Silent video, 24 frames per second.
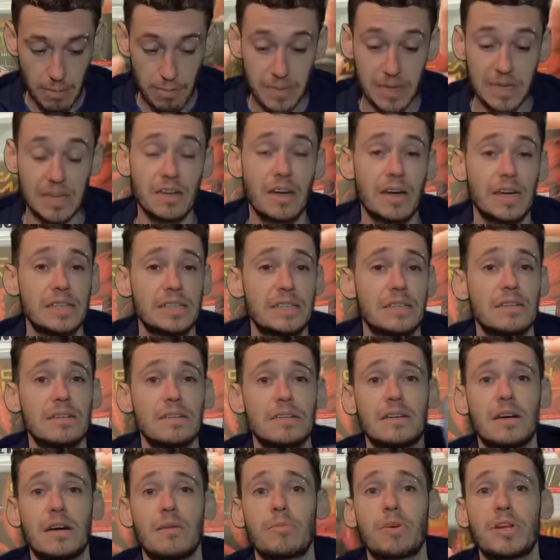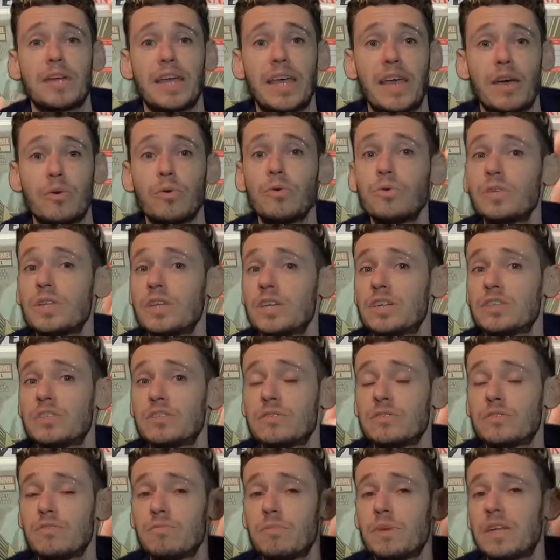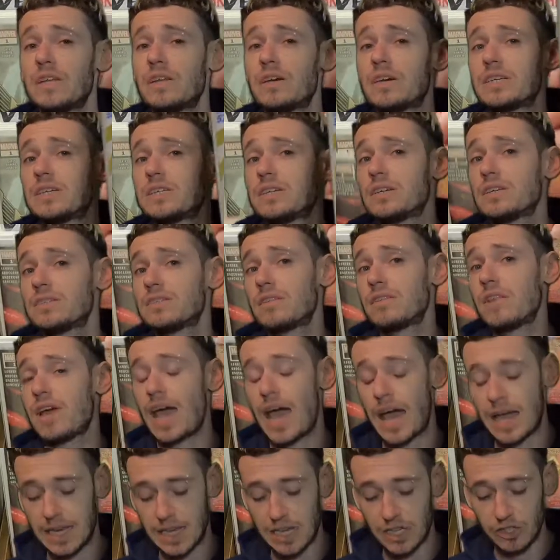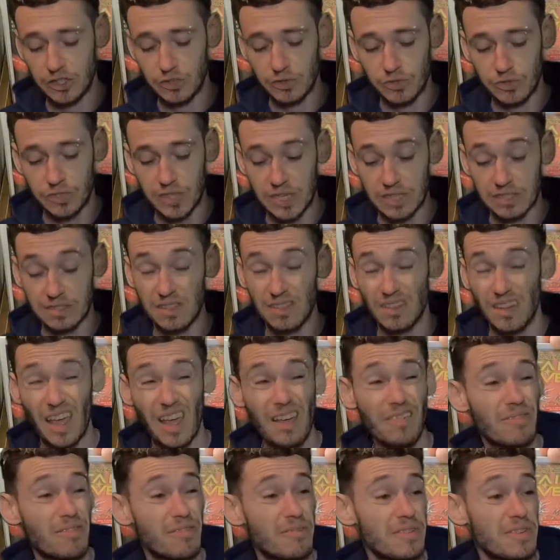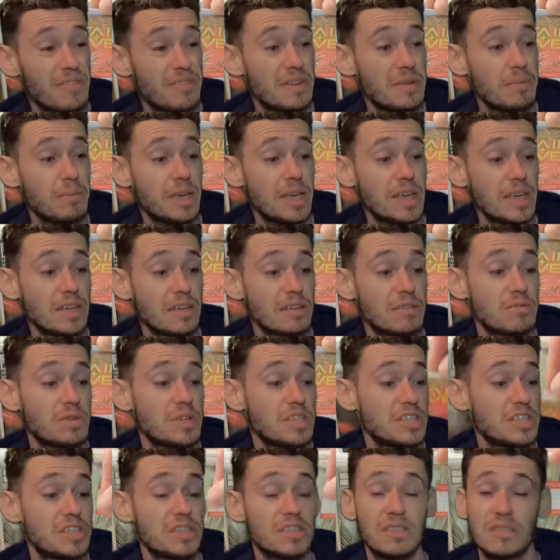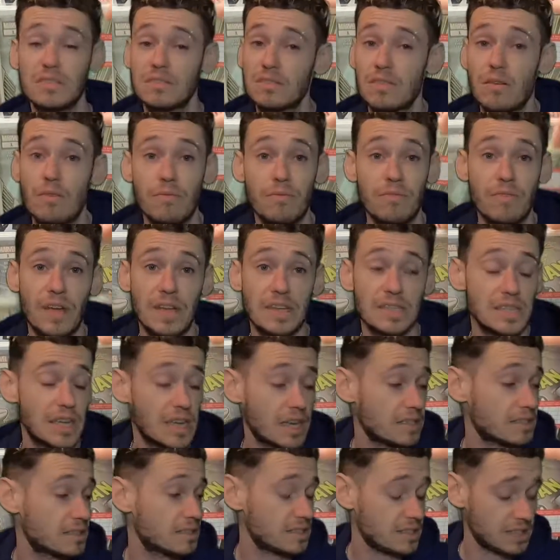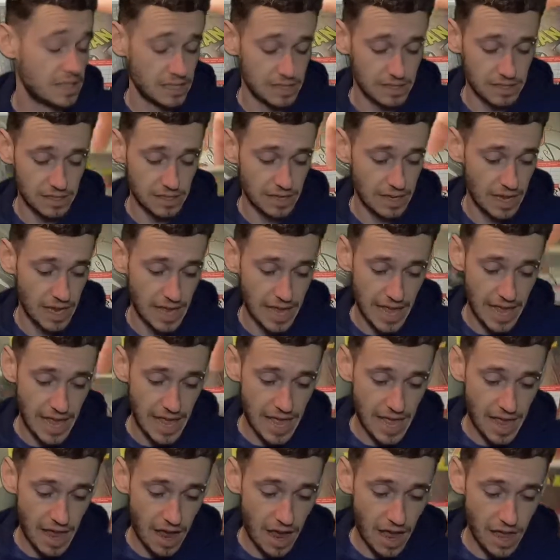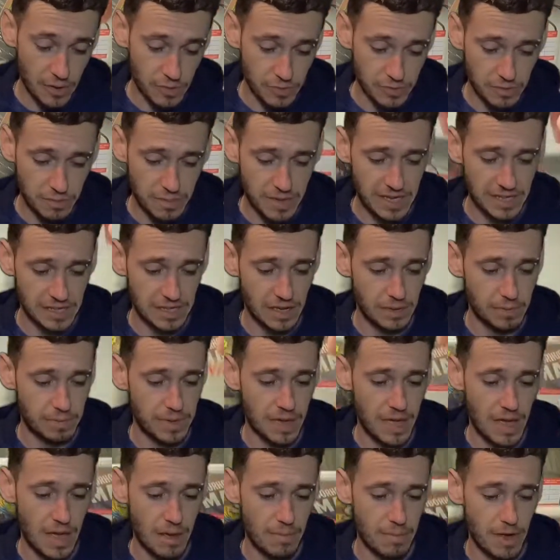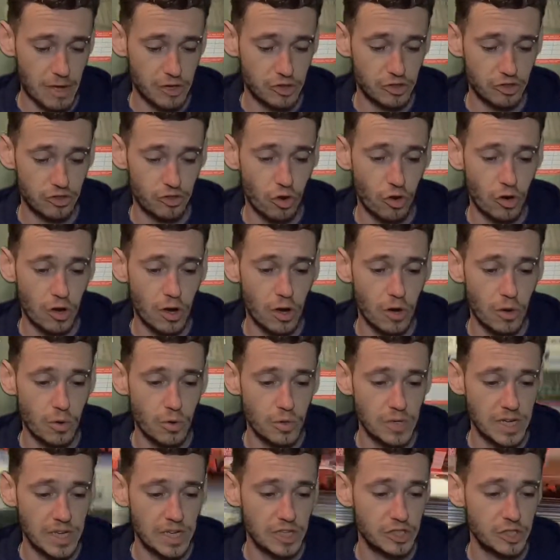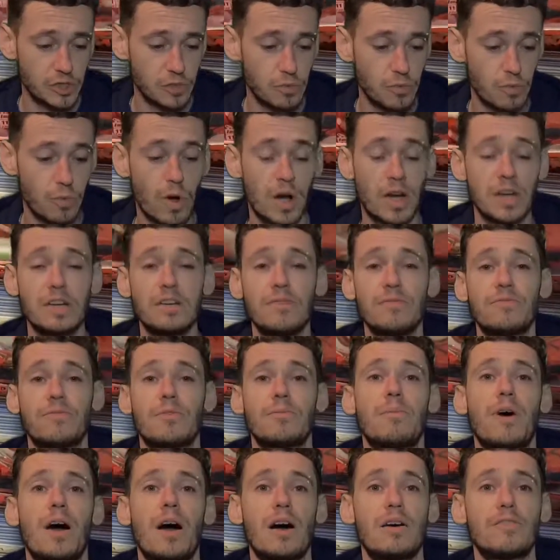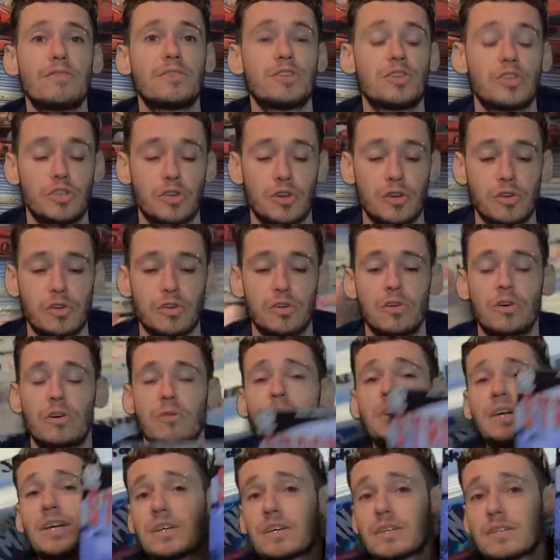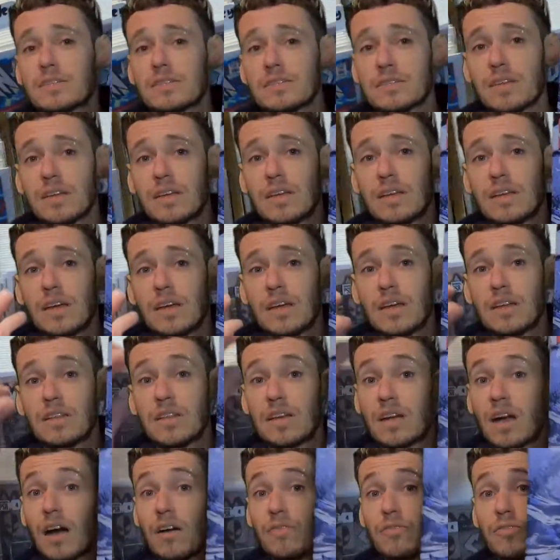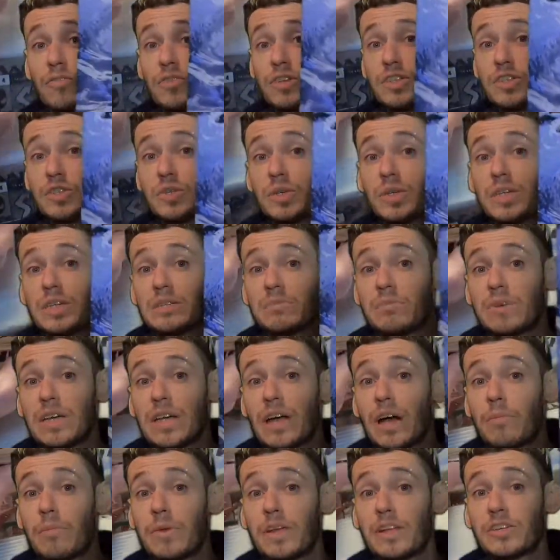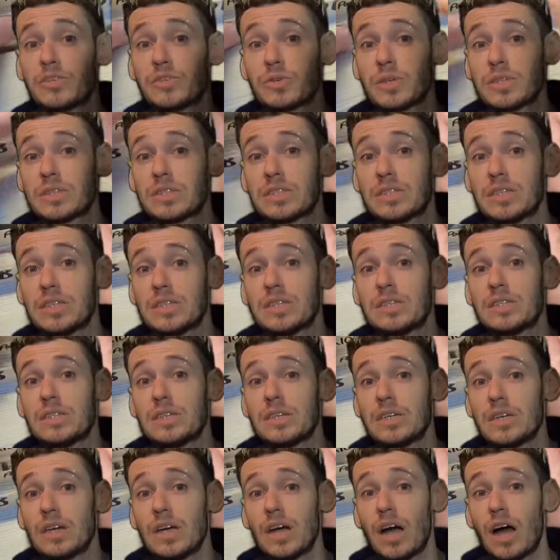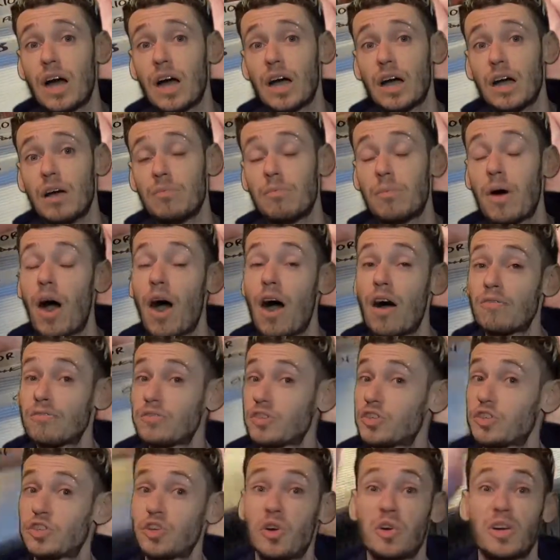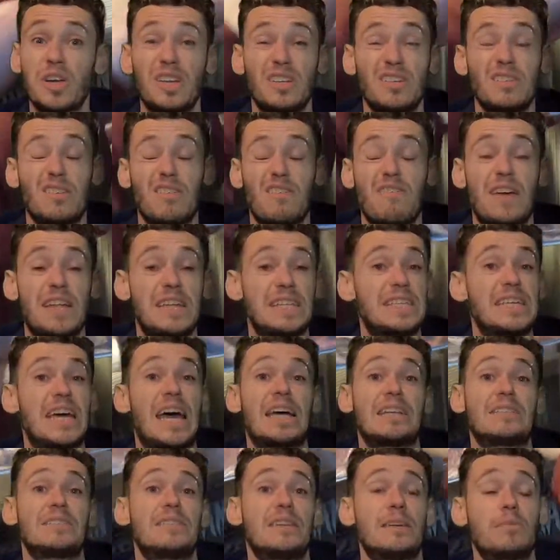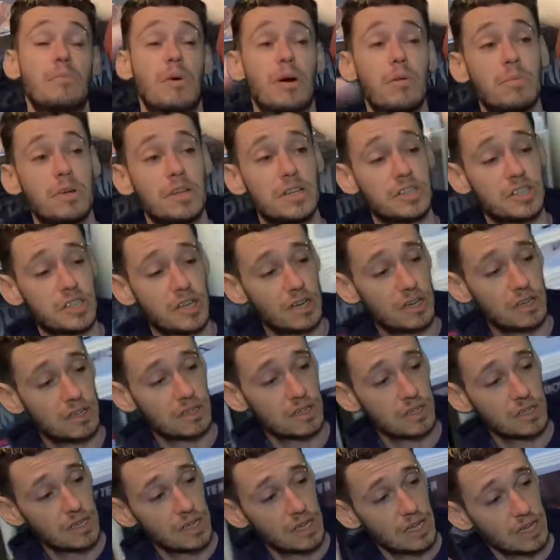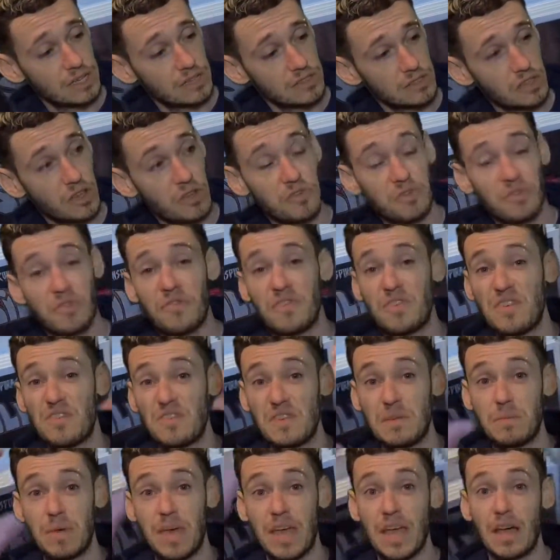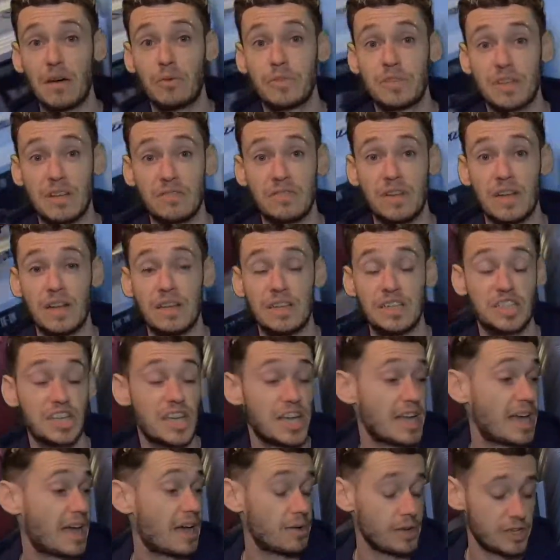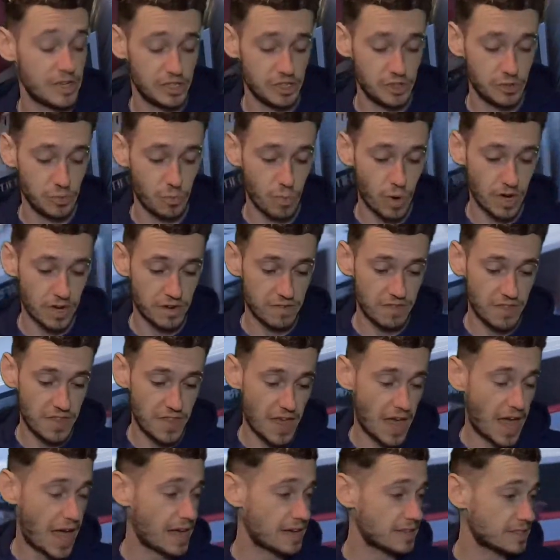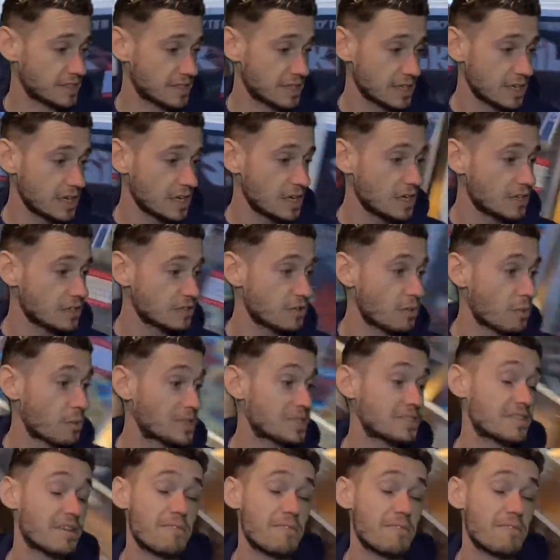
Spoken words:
Midnighter. I'm going to get all the issues of Midnighter. So they had issue 6 in there for 50p, which is fantastic. I also picked up Stronghold issue 1 from Aftershock Comics. The cover intrigued me. I'm interested. Aftershock is a fantastic publisher. So for 50p, I'll definitely check out issue 1 of that. So once I